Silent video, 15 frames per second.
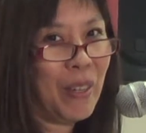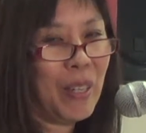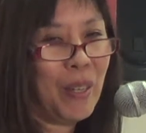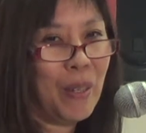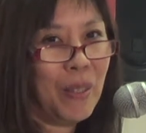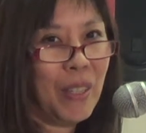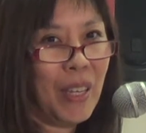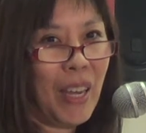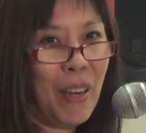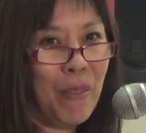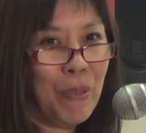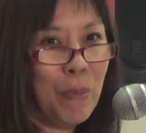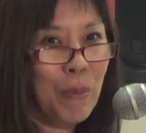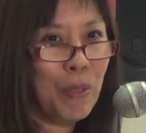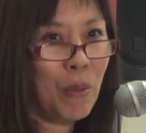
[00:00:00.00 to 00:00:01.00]
here today
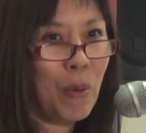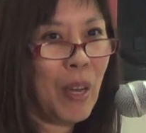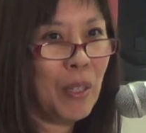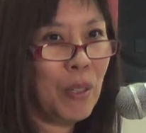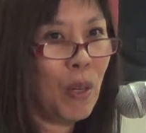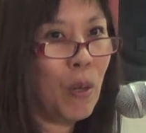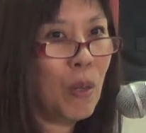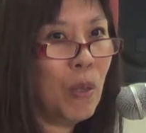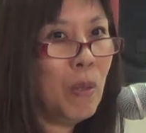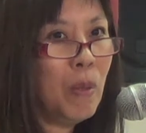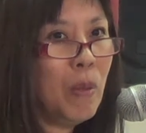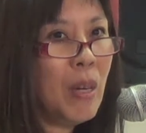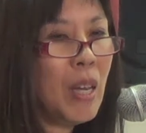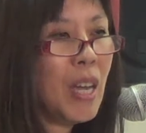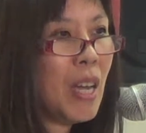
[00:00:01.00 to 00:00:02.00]
from Soweto
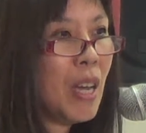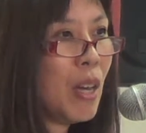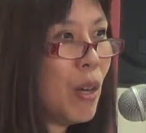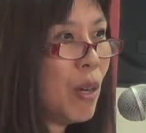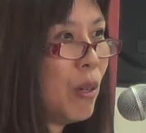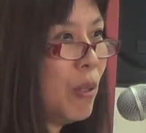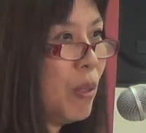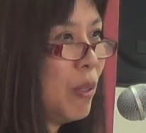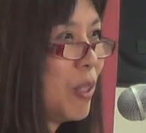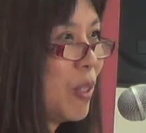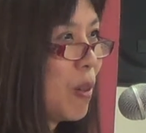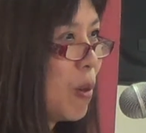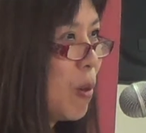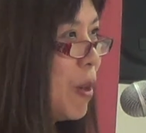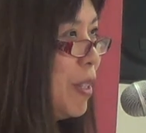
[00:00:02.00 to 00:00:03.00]
who's
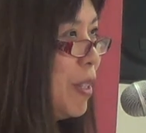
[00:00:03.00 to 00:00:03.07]
going